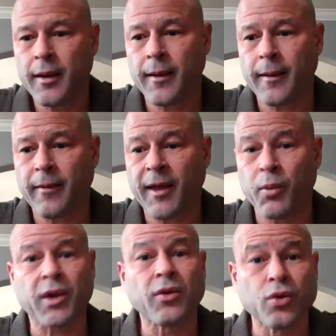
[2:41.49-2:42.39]
uh, that
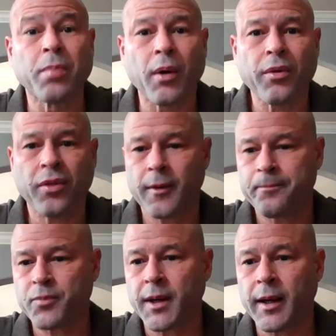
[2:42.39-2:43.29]
we can do both.
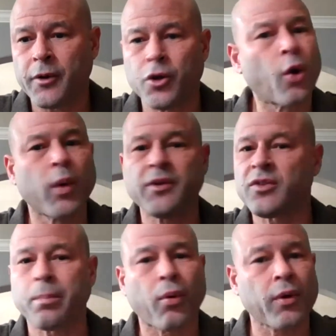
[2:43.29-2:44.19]
Uh, no one
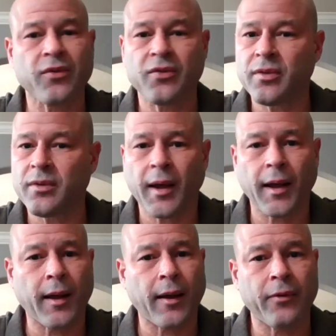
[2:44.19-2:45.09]
supports
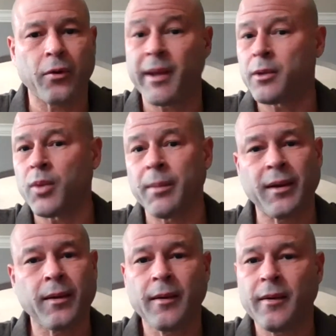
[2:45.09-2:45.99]
uh, their men and
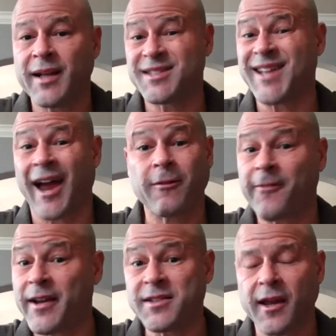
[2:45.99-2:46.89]
women that
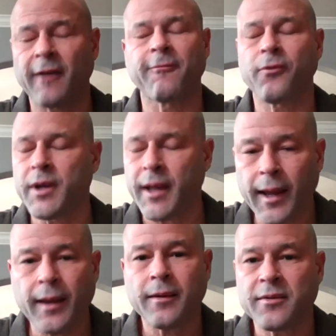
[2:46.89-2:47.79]
sacrifice every
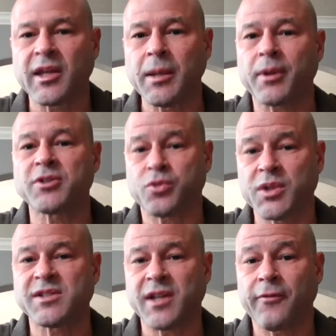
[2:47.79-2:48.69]
day to keep our
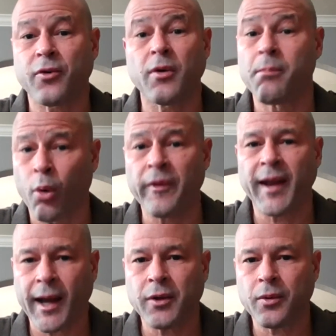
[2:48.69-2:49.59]
streets safer more than
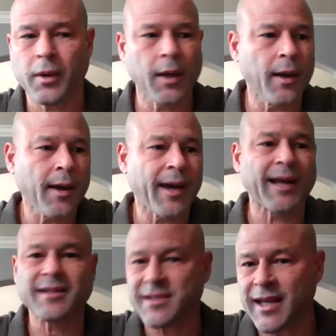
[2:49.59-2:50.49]
I do. And
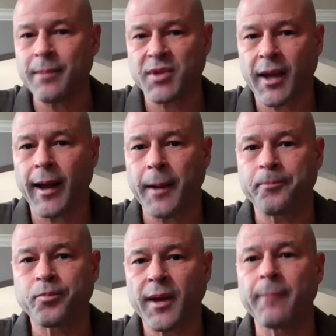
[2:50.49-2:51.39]
at the same
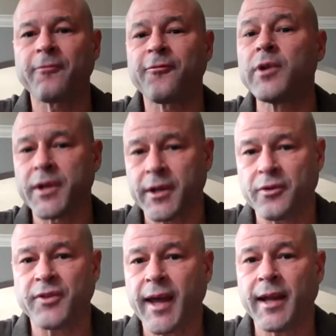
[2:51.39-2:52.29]
time, I'm fully
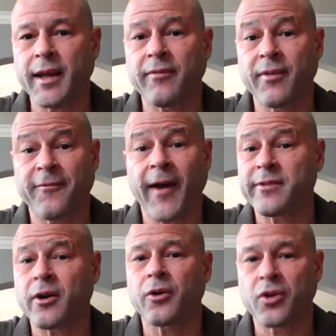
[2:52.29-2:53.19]
understanding of the
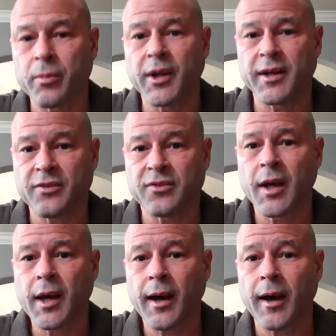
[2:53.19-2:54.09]
fact that our communities
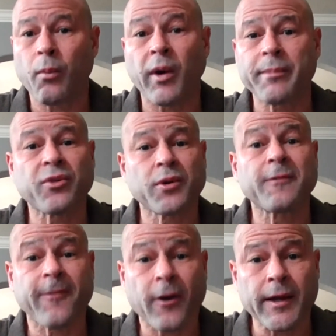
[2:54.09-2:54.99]
uh, want to be
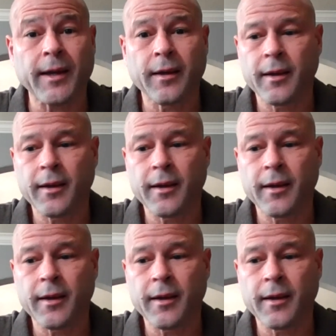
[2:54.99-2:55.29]
treated fairly